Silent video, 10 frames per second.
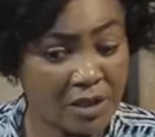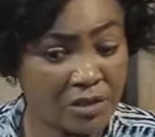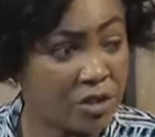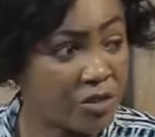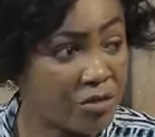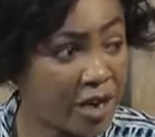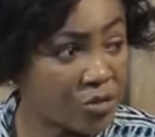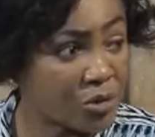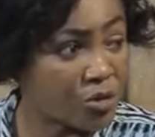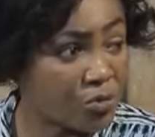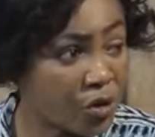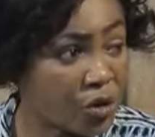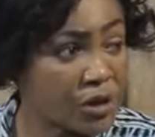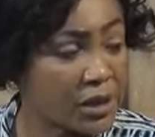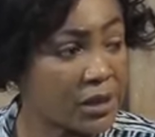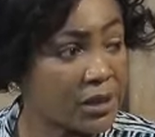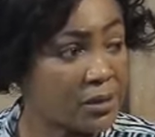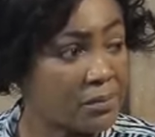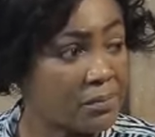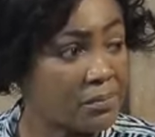This is not the right way to follow this.